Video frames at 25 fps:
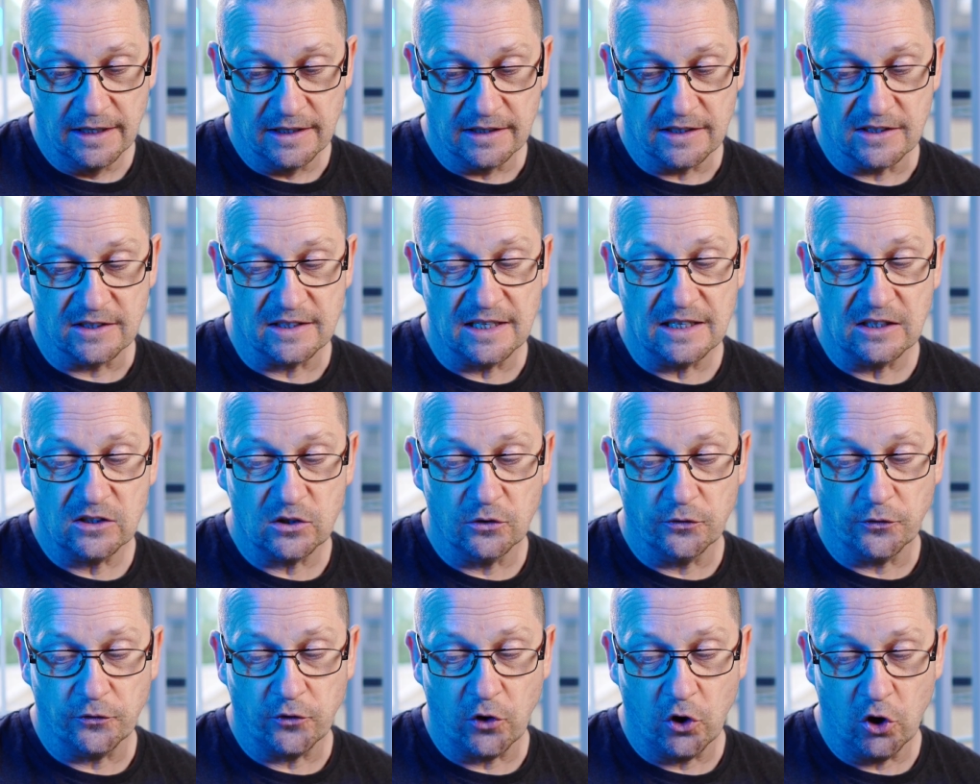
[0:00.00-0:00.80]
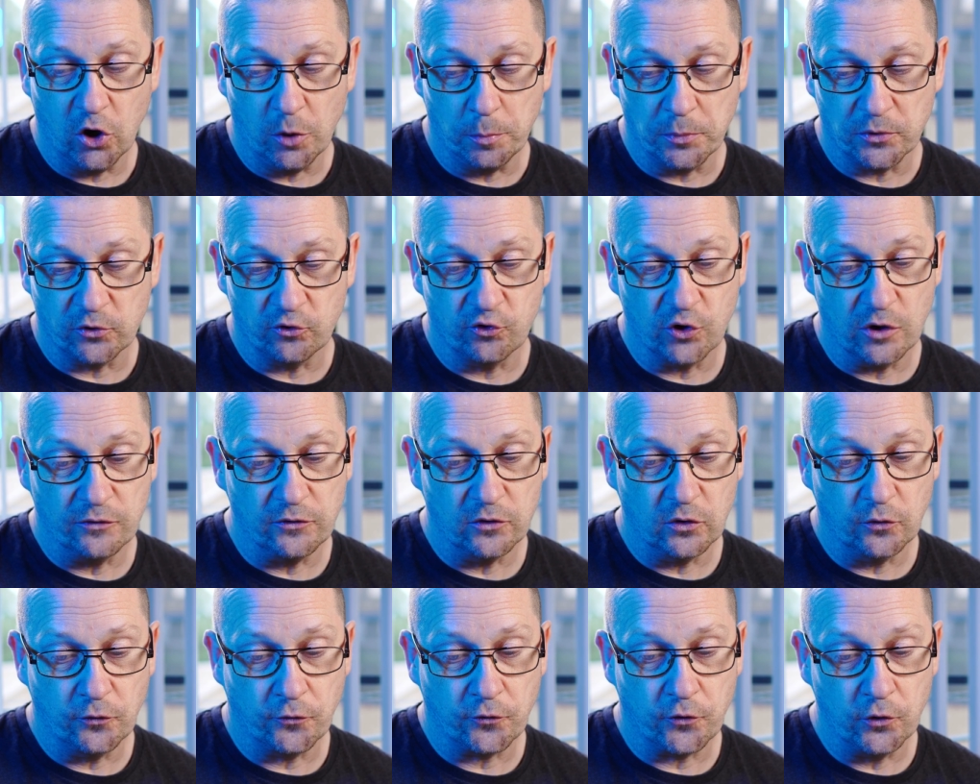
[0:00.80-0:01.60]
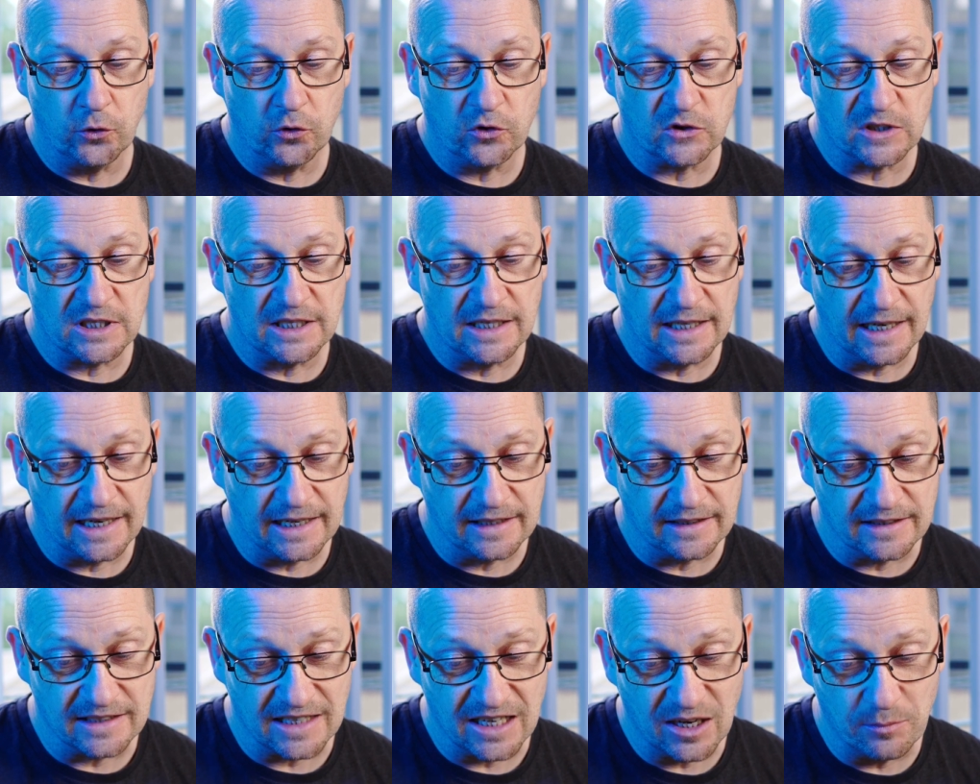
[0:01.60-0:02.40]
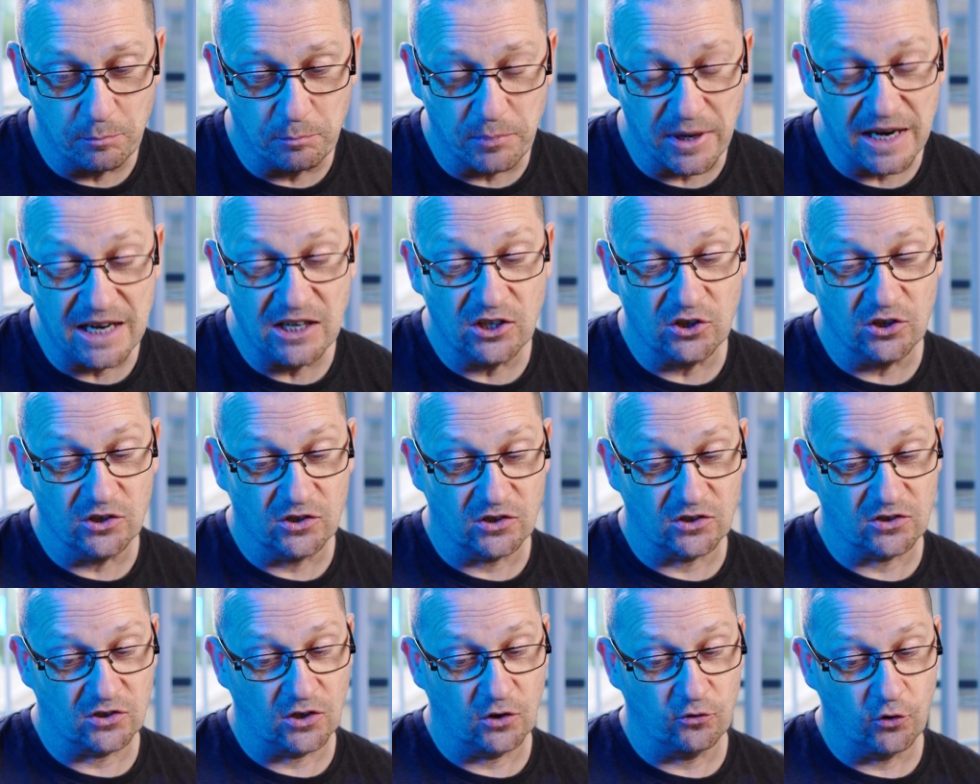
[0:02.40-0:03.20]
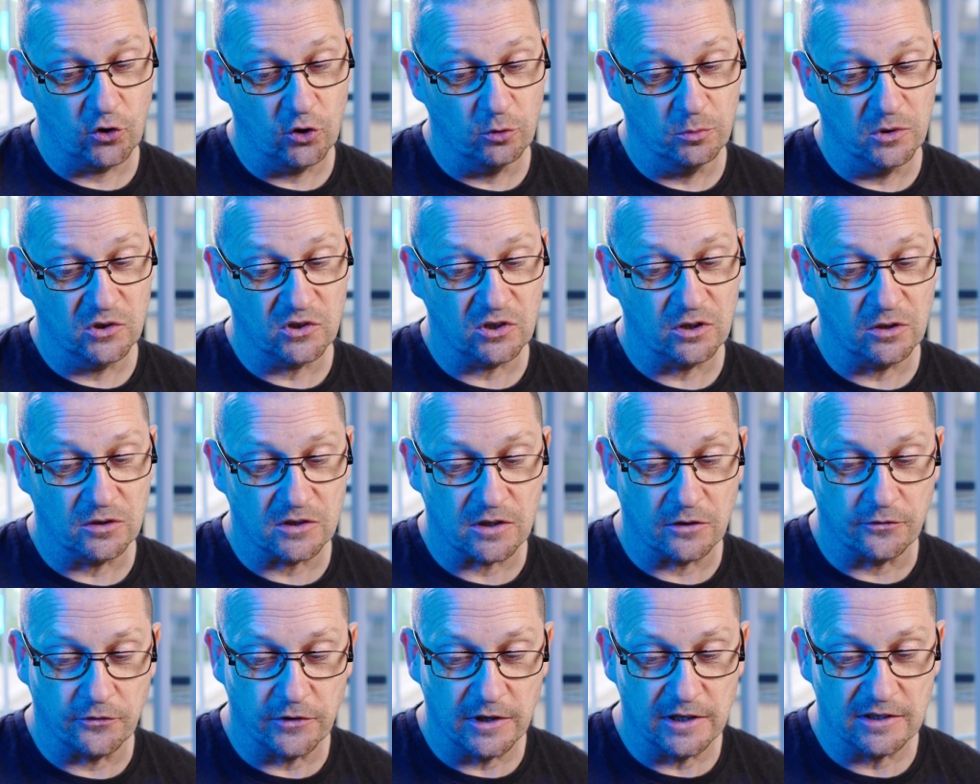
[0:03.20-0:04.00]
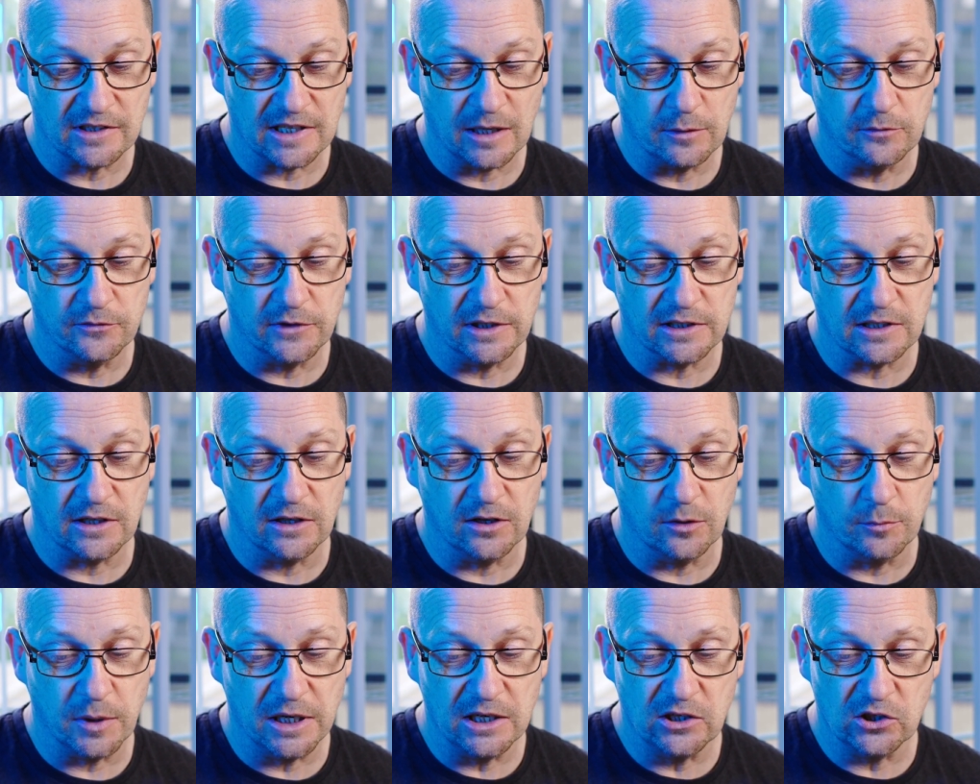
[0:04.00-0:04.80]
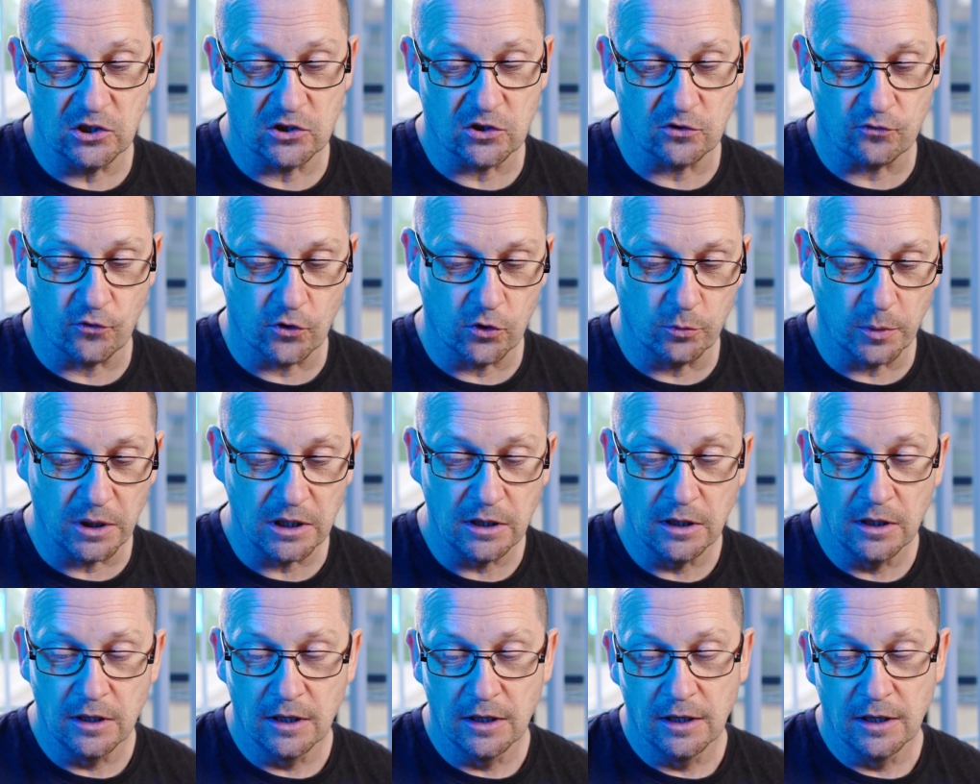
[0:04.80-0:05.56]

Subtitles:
distinctive hop-driven fruity and herbaceous aroma. So it's the first time I've had a herbaceous aroma.